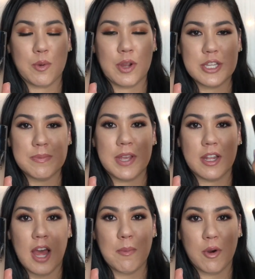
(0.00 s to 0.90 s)
going to be
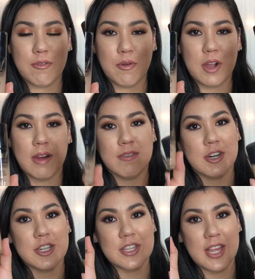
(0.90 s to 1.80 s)
a lot more full
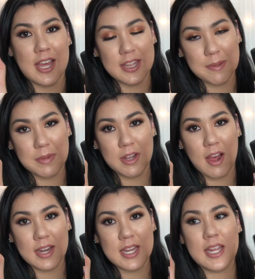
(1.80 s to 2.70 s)
coverage than the
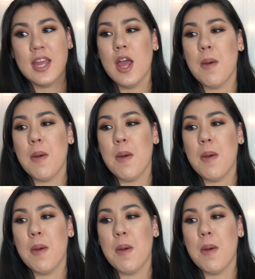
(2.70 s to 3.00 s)
Milani,